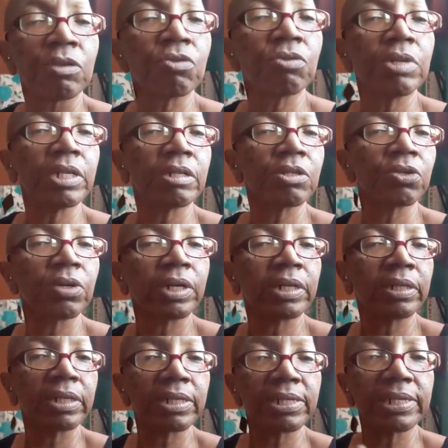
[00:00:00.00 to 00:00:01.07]
You need to
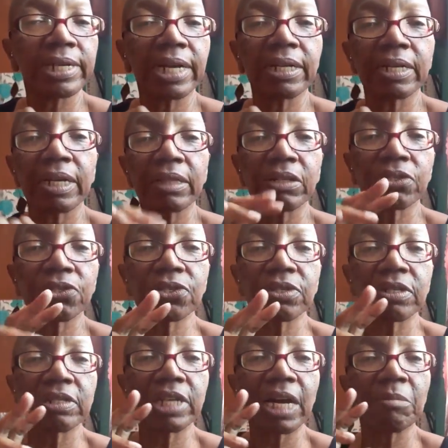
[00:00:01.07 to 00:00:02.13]
understand that this
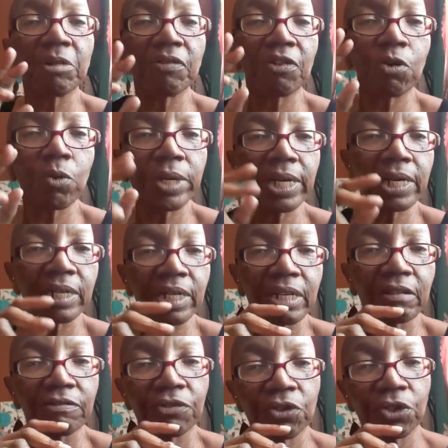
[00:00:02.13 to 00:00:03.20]
is a time of
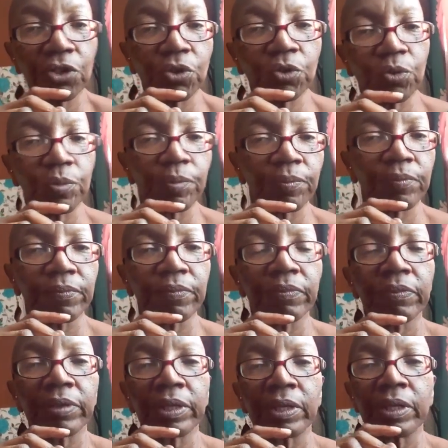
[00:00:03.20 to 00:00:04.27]
awakening for you,
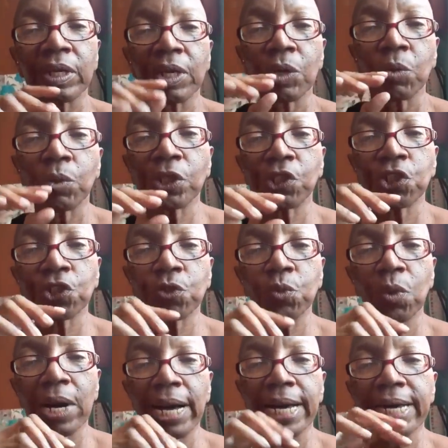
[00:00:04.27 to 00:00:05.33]
which is
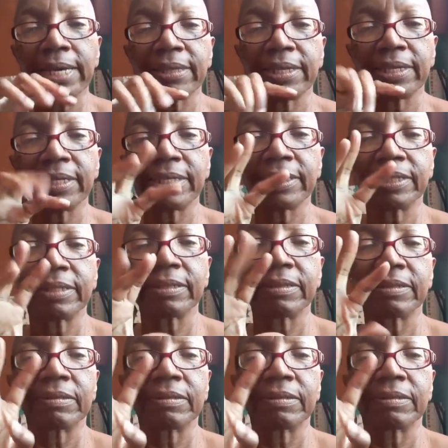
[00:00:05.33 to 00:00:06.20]
why the